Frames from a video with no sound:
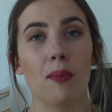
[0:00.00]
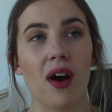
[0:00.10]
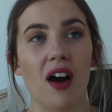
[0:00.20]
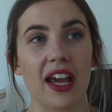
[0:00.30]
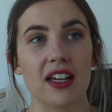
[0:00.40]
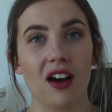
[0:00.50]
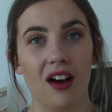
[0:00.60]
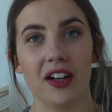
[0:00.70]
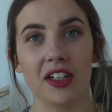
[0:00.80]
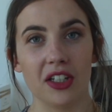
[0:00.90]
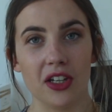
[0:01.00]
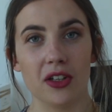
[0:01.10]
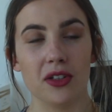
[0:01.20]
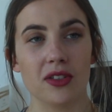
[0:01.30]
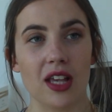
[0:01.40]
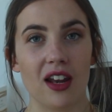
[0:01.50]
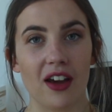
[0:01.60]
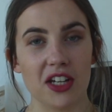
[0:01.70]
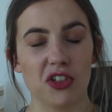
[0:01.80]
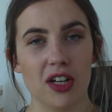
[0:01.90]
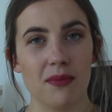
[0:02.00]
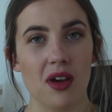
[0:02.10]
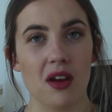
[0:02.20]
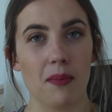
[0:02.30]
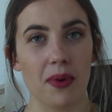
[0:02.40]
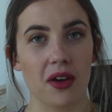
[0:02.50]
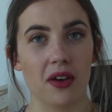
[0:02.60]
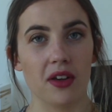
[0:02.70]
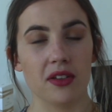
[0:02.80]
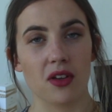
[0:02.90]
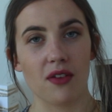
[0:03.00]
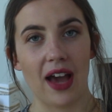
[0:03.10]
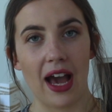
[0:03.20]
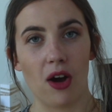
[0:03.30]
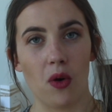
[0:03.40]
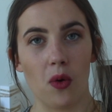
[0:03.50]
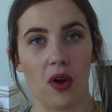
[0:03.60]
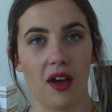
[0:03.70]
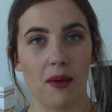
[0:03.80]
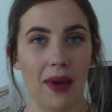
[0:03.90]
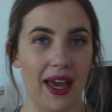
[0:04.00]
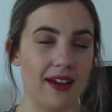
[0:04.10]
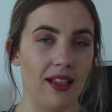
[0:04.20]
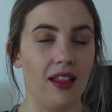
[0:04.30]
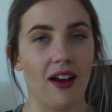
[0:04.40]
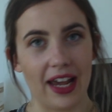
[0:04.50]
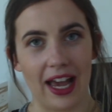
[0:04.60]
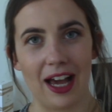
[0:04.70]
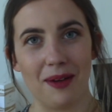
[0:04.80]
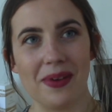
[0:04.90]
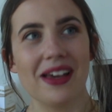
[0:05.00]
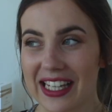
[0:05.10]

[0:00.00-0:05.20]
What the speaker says: but I can't use light treatment because of how pale I am.